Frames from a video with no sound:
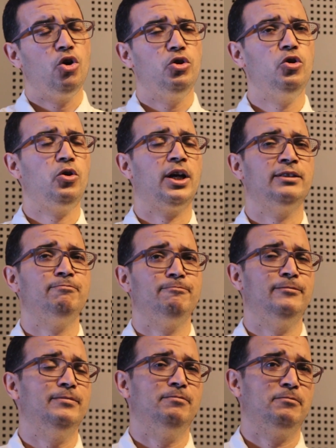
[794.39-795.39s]
you can
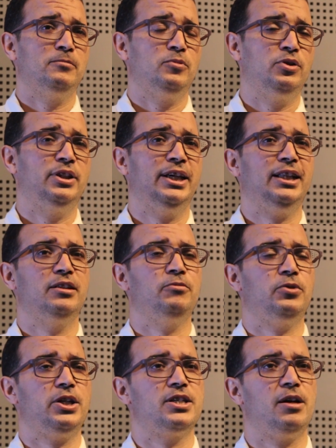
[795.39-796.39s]
tell them,
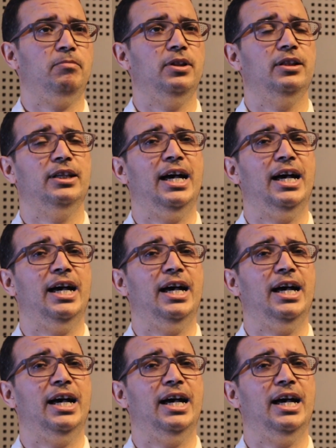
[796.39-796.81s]
for example,